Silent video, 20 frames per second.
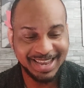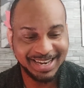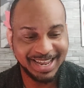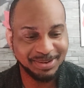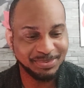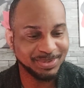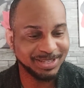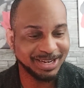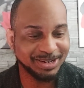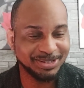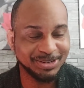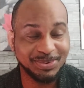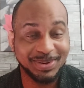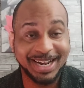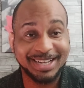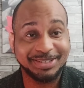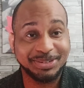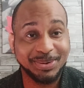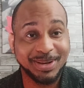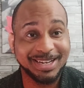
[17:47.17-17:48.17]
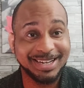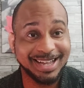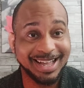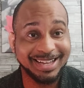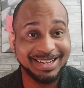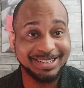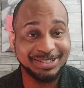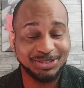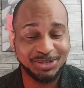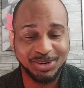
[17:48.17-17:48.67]
I like what they're doing. I do. I,
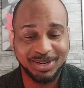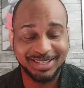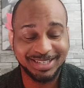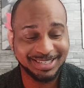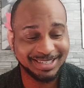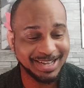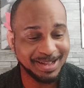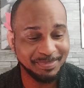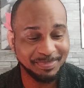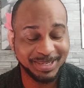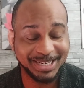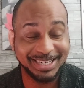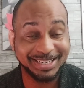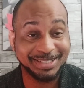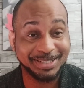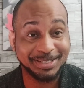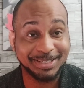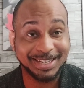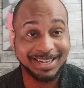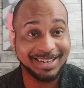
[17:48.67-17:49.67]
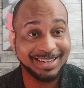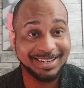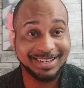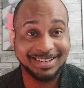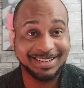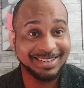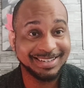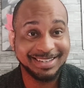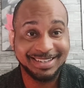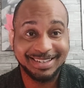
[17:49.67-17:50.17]
I enjoy this company. Is this
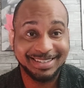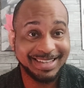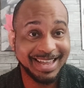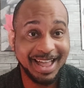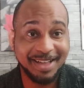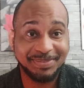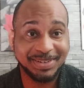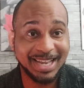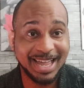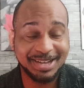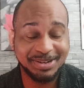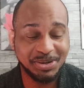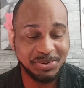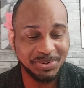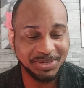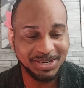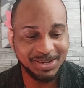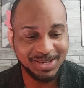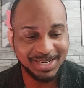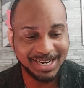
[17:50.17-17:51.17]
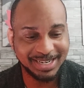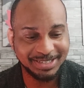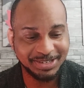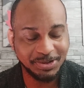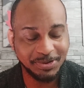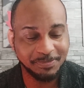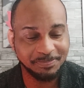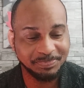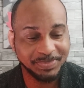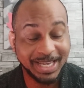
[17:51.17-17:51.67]
they have a lot going on, I
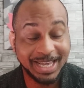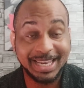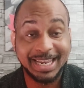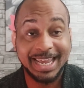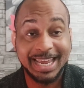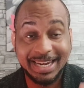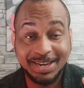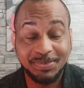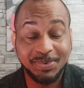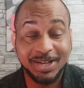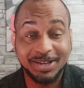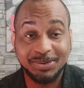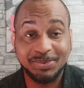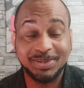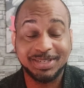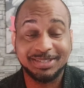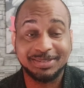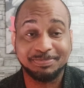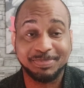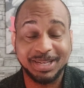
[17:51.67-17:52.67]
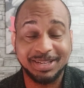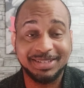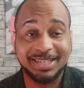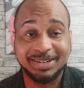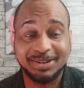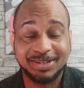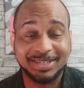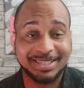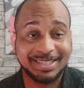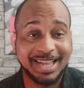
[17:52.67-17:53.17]
do. And anyone who is
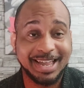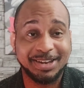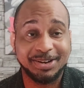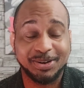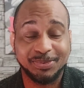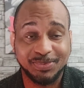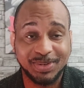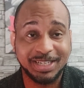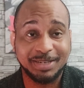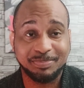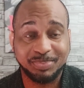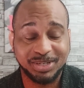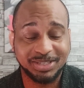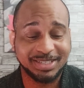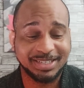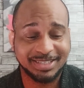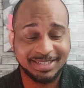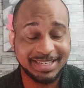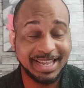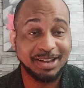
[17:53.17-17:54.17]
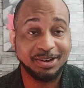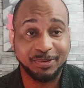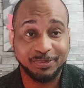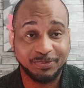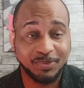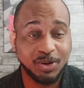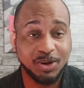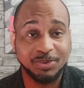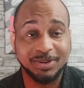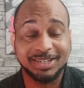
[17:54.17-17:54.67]
building on Stellar and really pushing Stellar
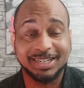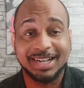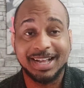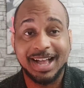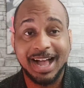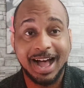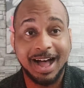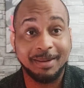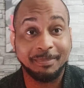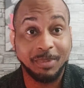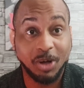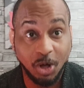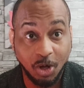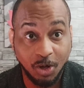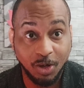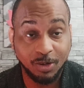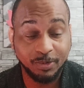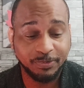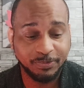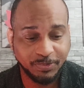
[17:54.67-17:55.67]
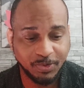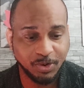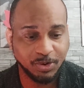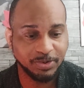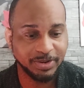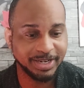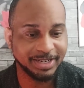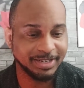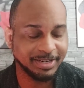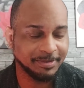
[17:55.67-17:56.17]
forward, I'm all for it.